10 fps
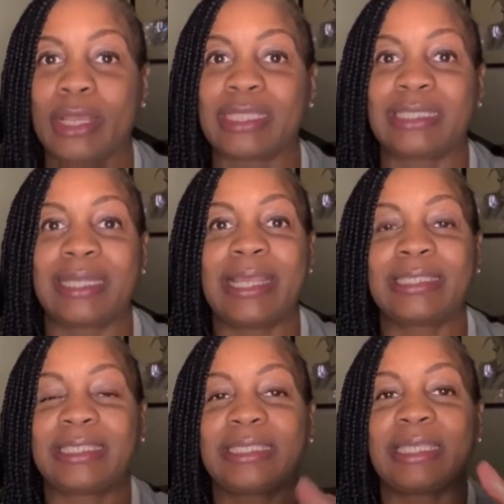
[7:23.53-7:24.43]
It's
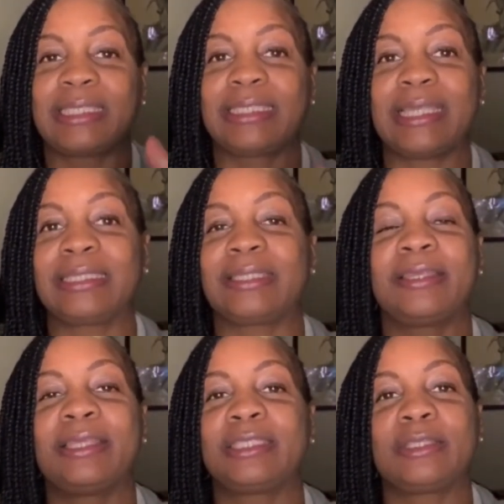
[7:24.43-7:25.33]
just
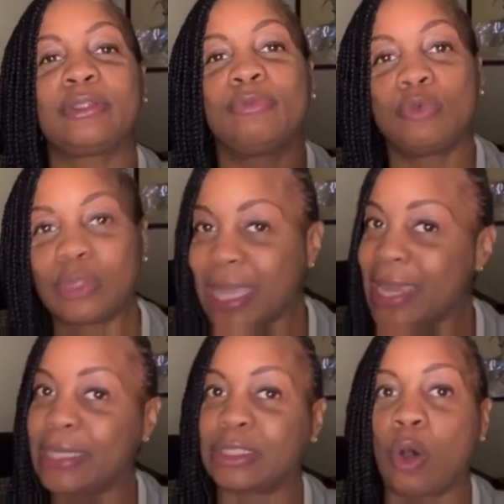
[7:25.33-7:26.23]
the
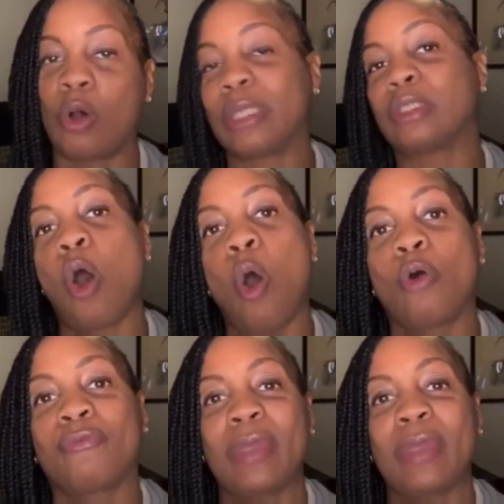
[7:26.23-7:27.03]
routine is off,